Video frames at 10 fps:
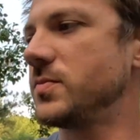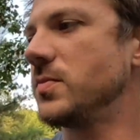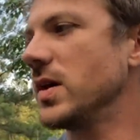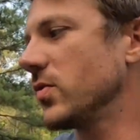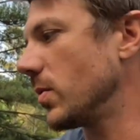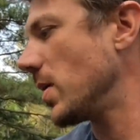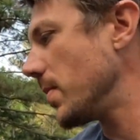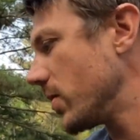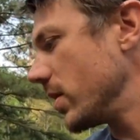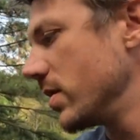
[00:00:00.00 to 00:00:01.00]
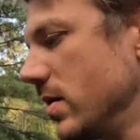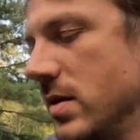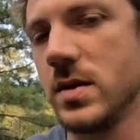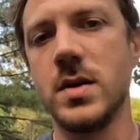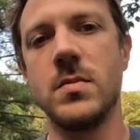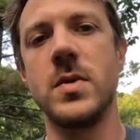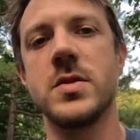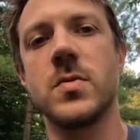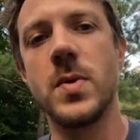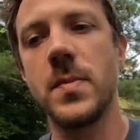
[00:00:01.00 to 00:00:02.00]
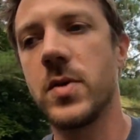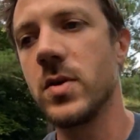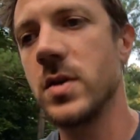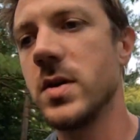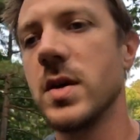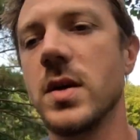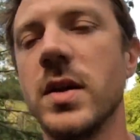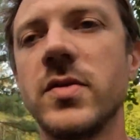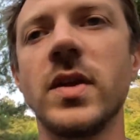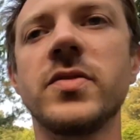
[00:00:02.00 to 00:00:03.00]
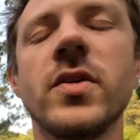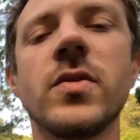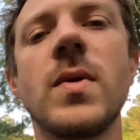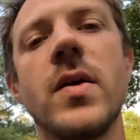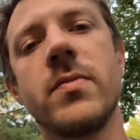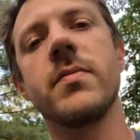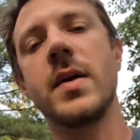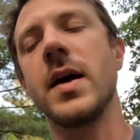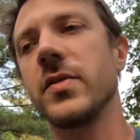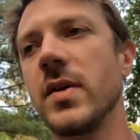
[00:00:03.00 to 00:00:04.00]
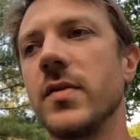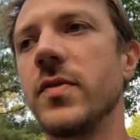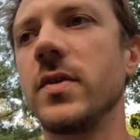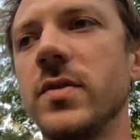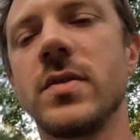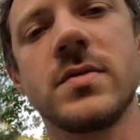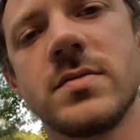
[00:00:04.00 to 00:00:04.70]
Might as well pop the hood. Let's look around the outside first.